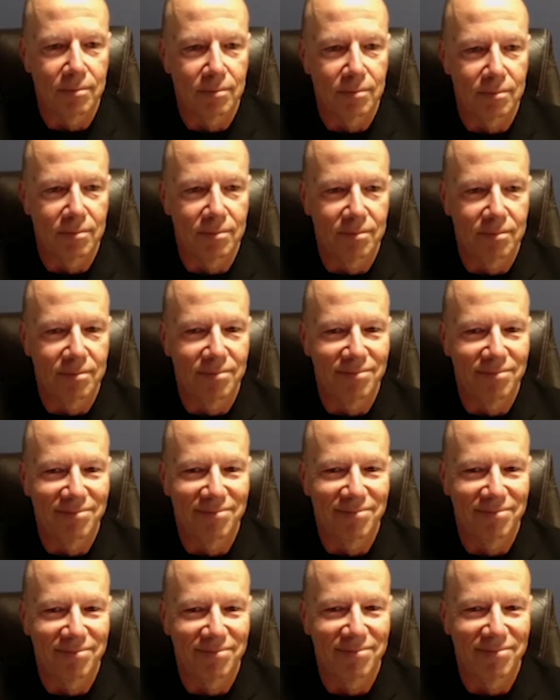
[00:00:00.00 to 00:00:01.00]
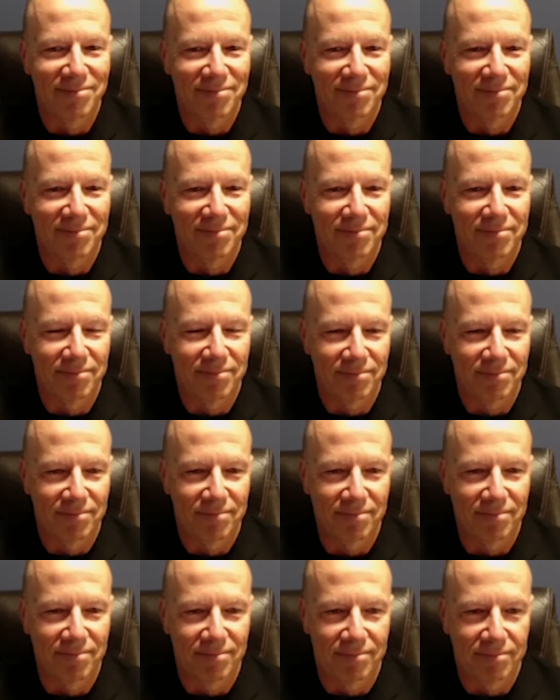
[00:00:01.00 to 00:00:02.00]

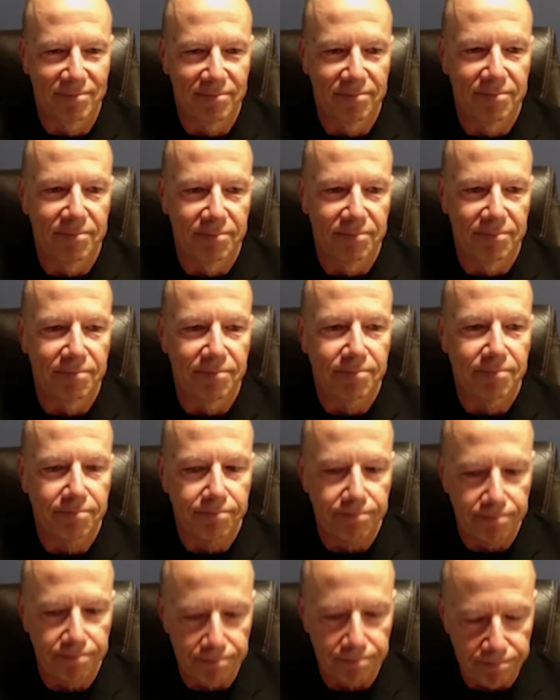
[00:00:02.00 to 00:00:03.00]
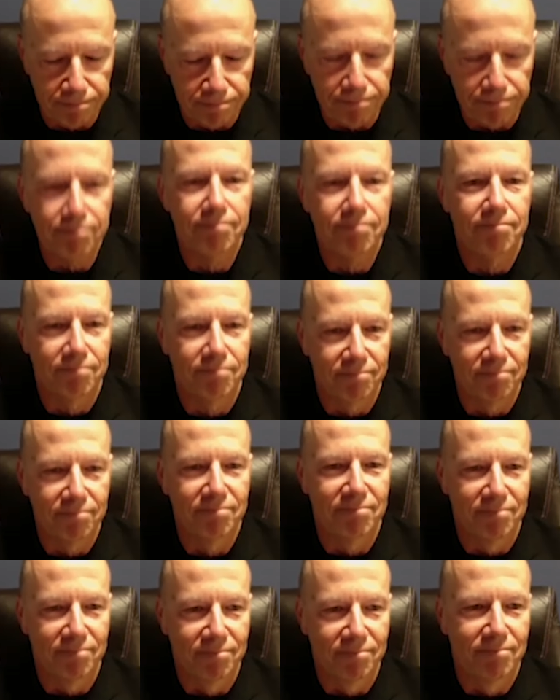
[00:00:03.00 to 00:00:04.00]

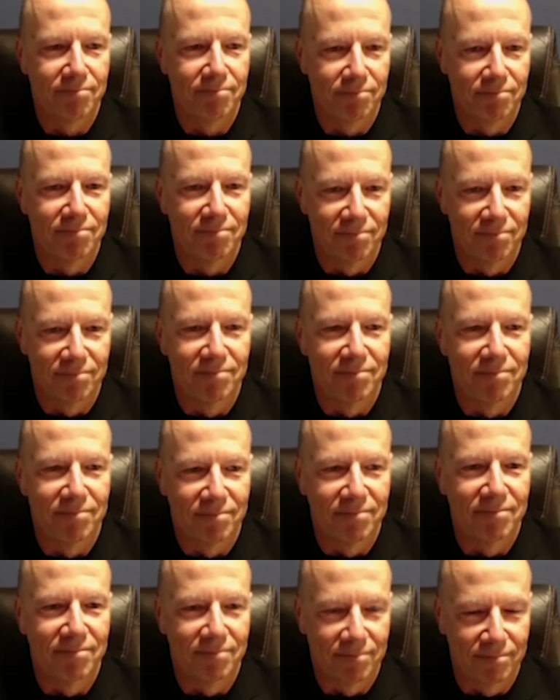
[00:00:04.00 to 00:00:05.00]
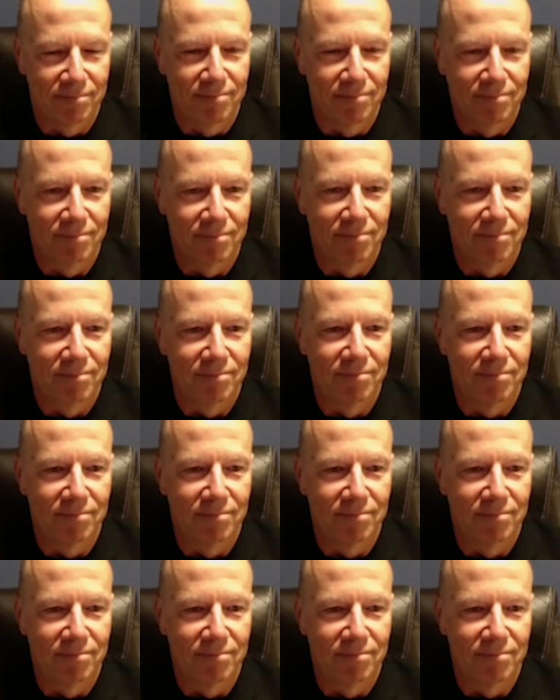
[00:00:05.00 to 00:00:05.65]
The person shown says nothing.